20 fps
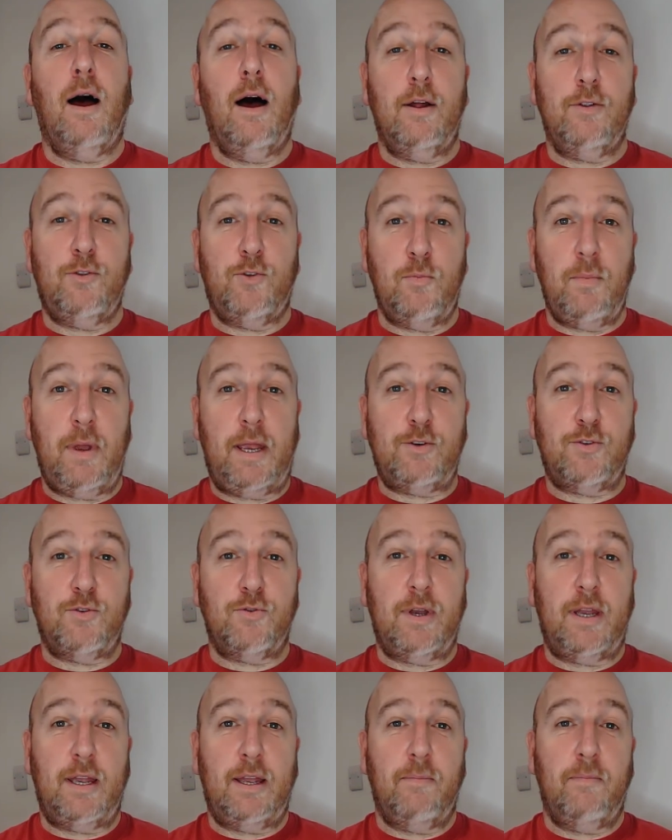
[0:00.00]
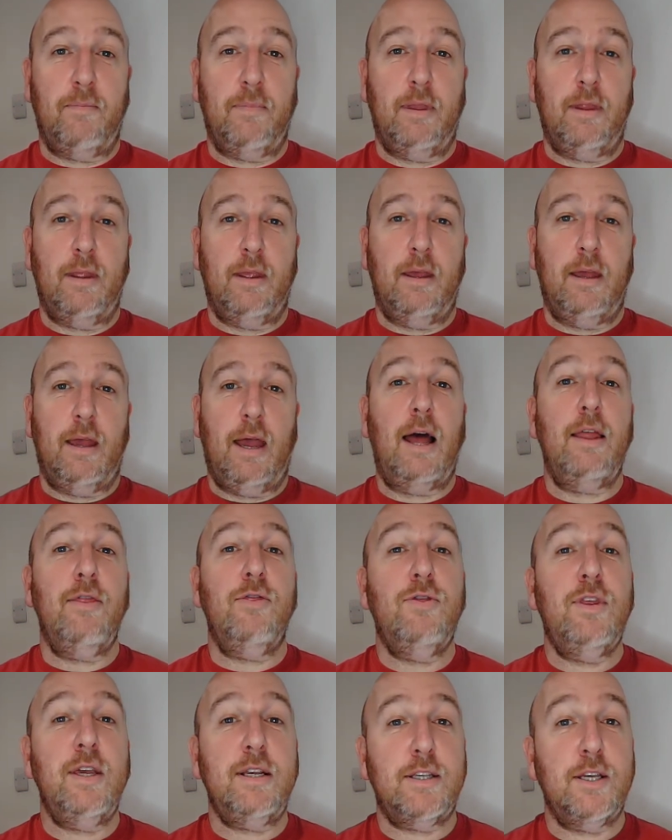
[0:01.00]
Dimitri. And
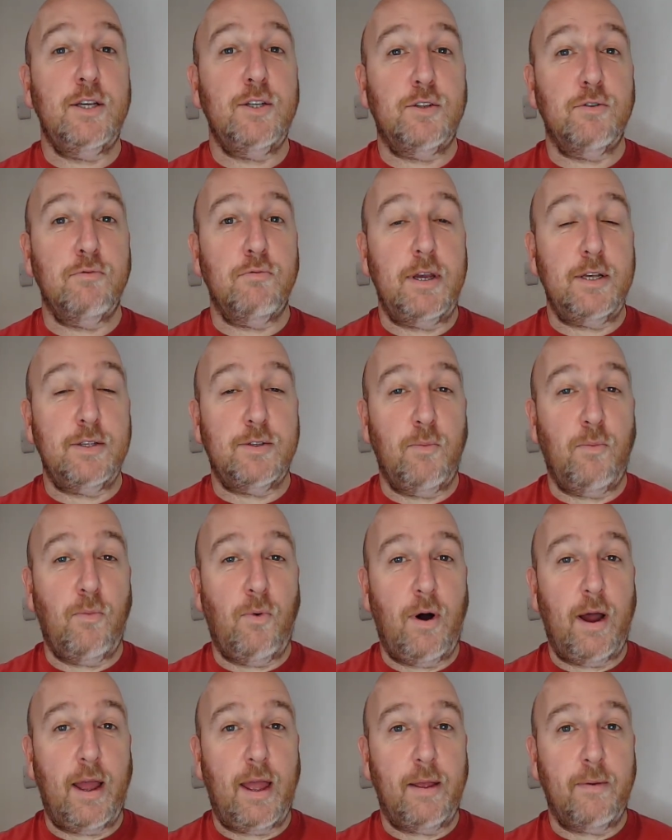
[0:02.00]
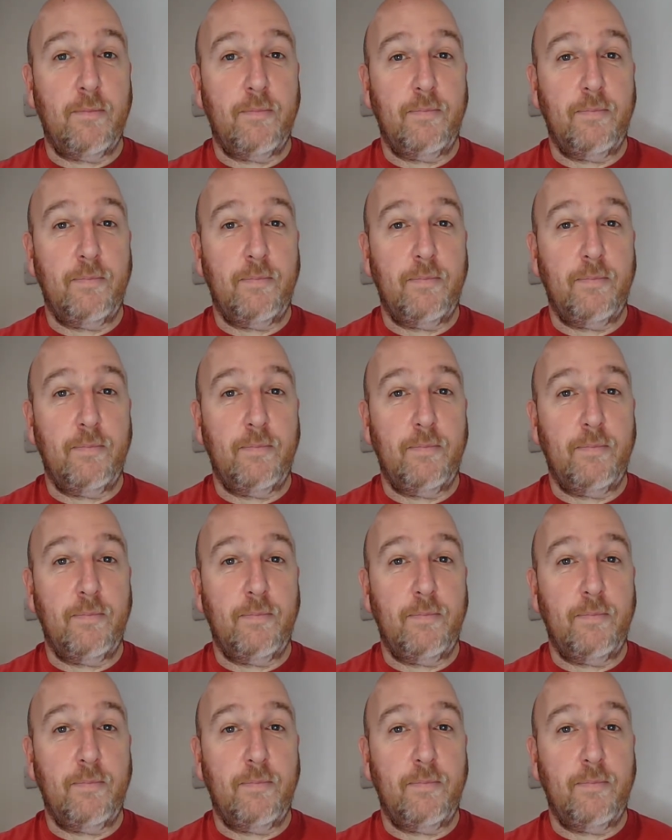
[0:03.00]
this is the reason why.